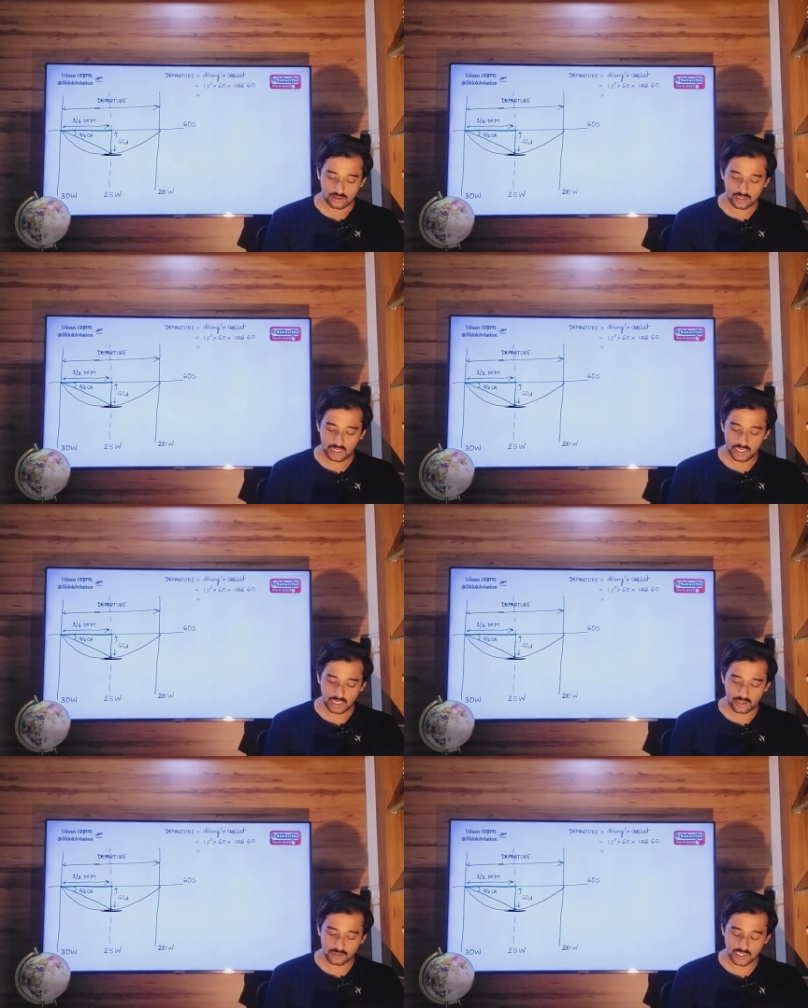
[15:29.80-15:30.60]
10
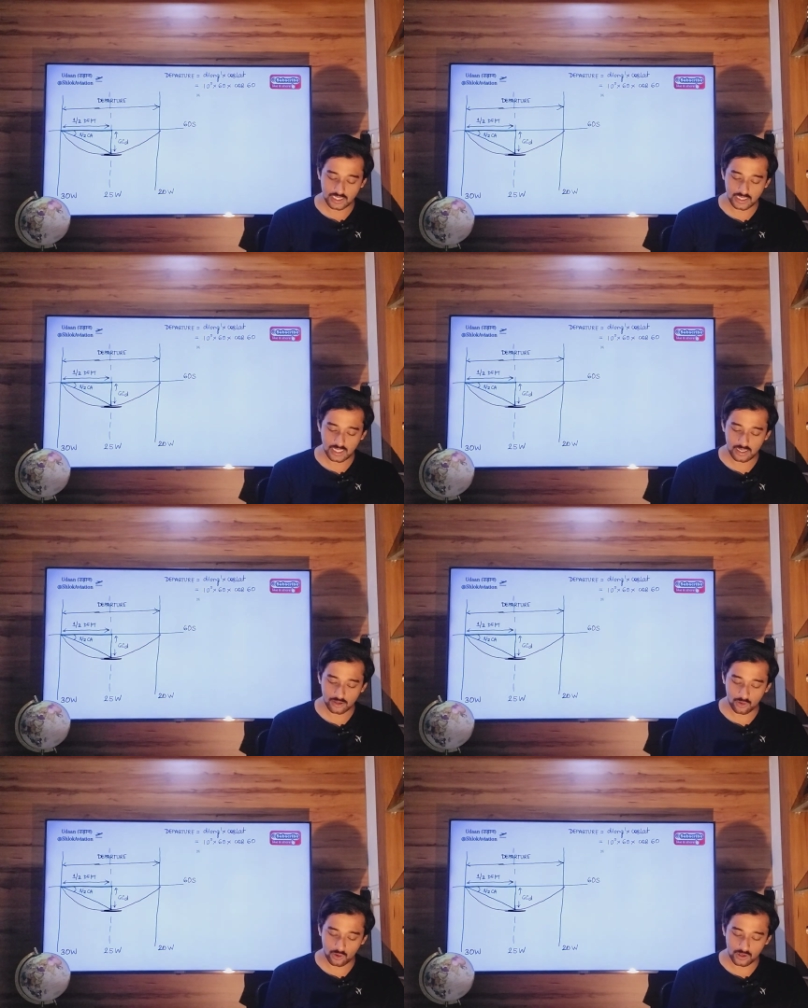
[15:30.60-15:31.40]
into 60
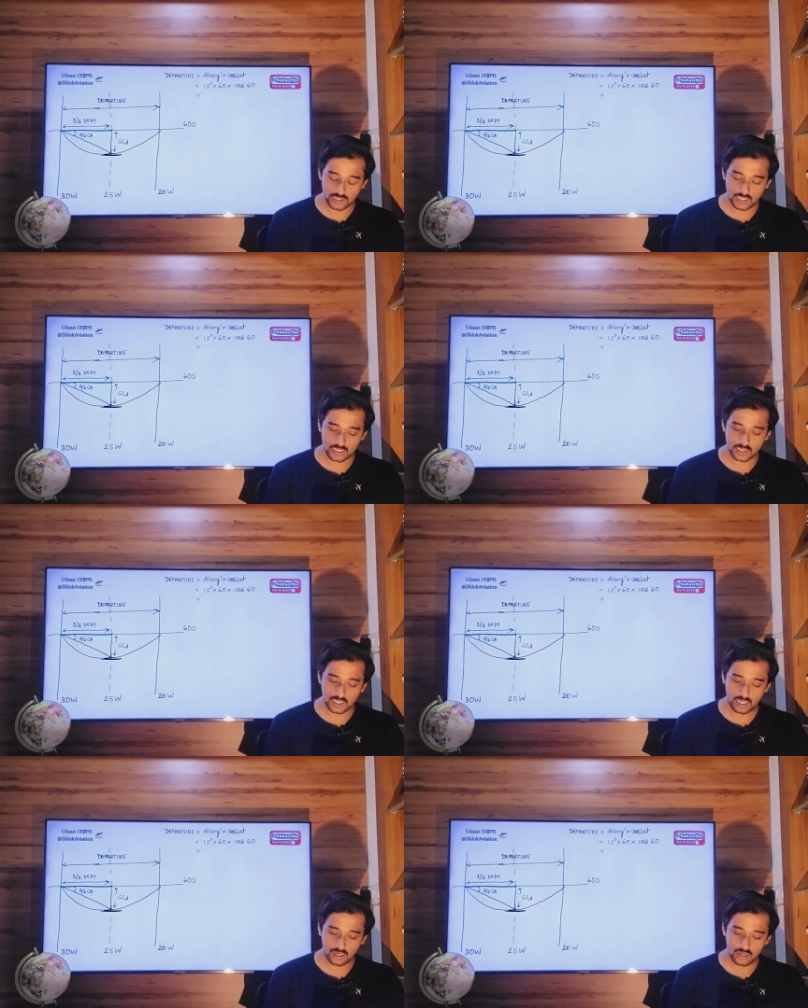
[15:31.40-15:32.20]
into cos
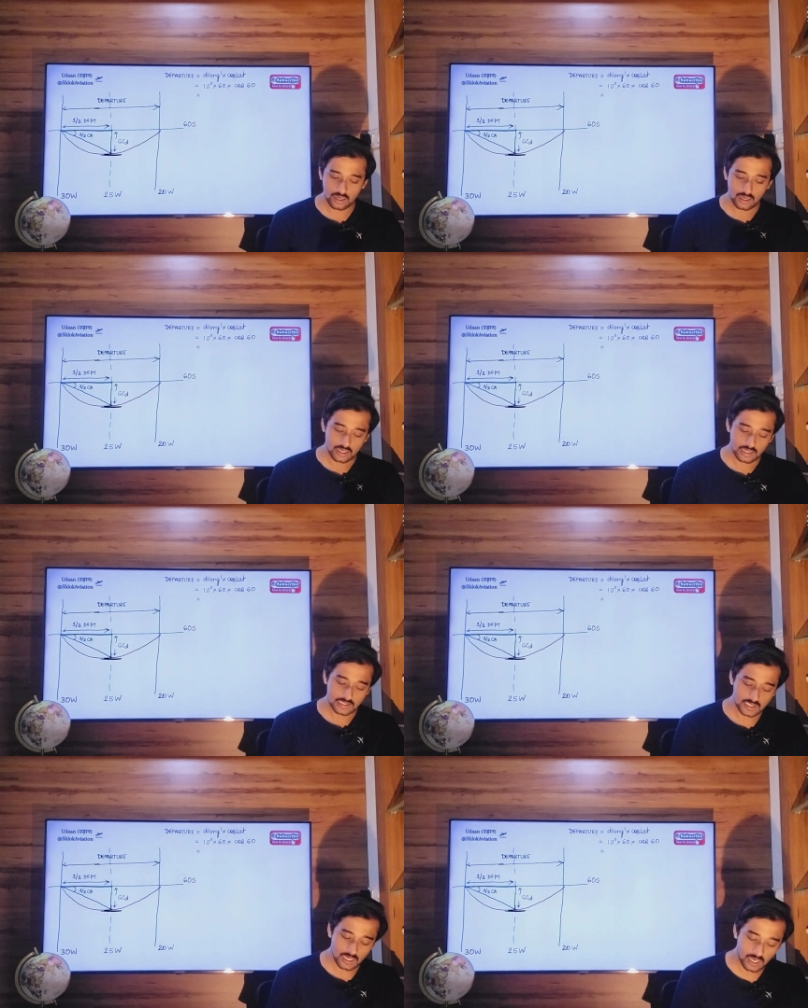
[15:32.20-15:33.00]
60
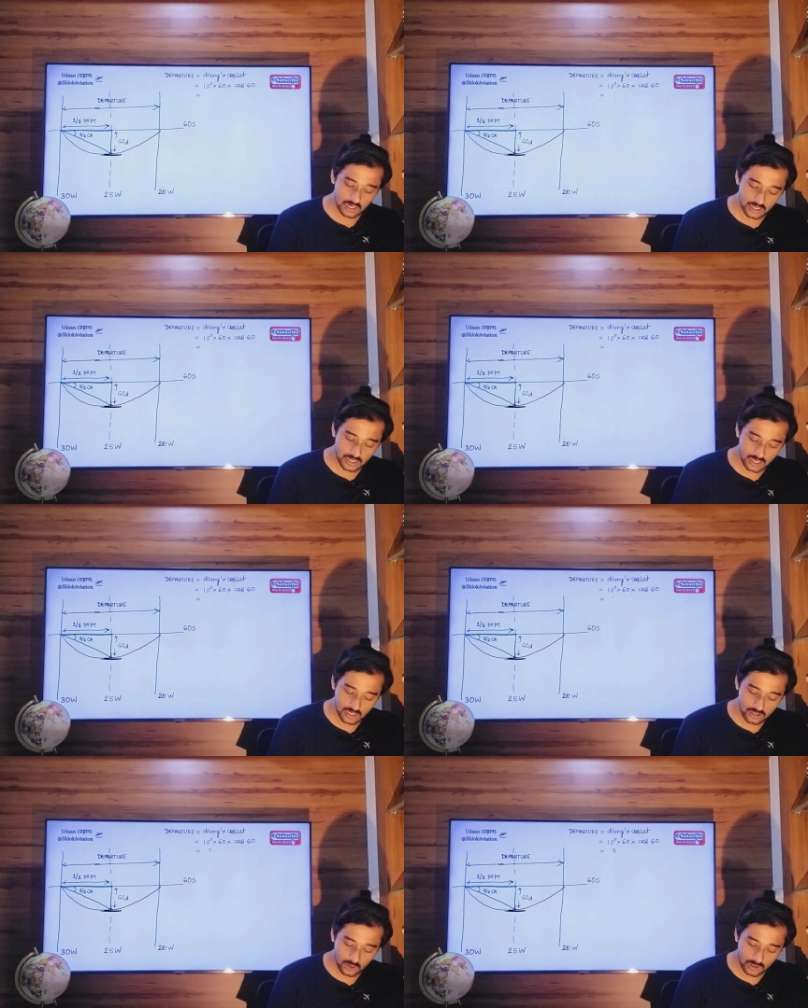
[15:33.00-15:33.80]
is 300
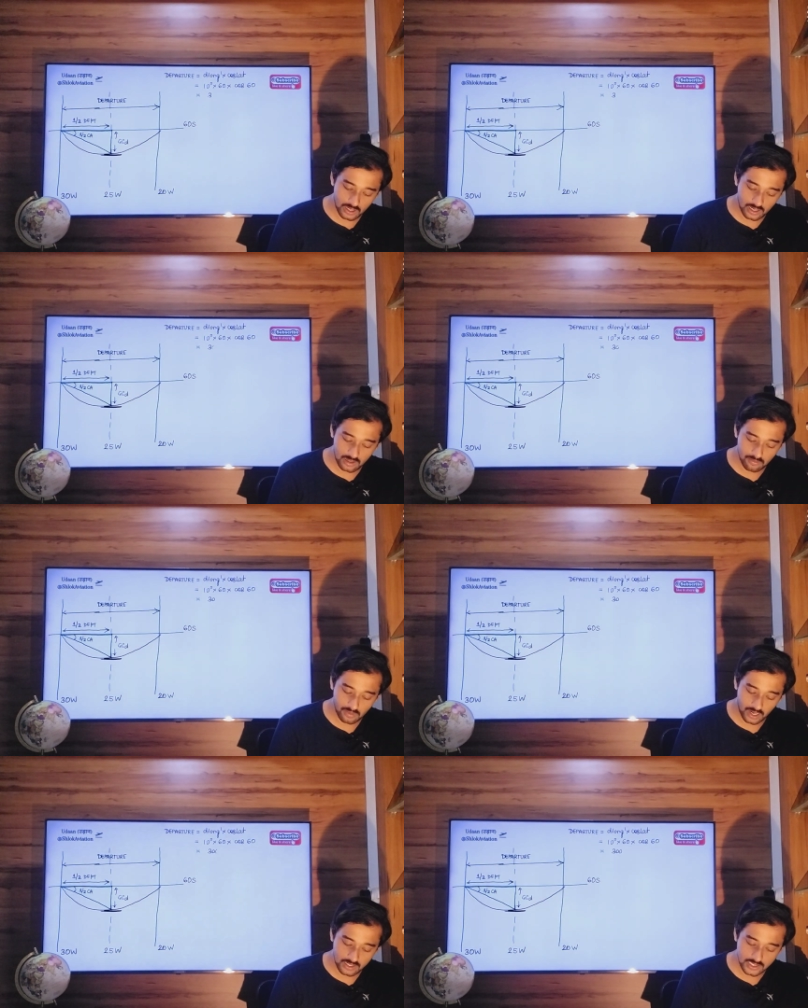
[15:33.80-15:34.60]
nautical
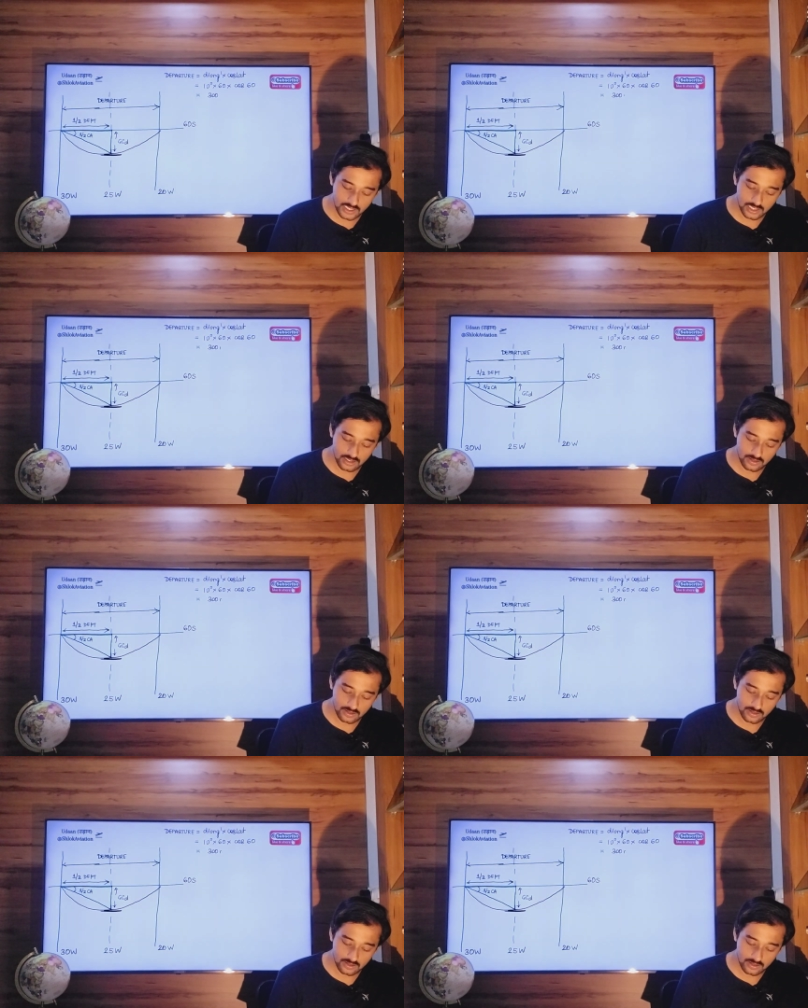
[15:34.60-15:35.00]
miles.